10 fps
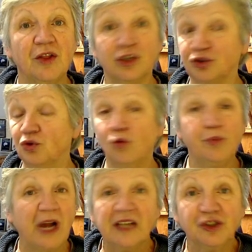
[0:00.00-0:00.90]
There's no
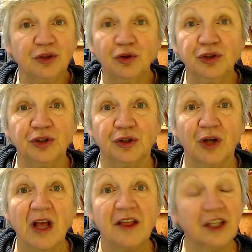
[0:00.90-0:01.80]
pressure on you.
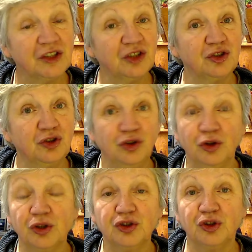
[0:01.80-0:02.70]
This is
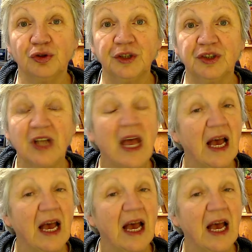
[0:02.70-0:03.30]
your choice.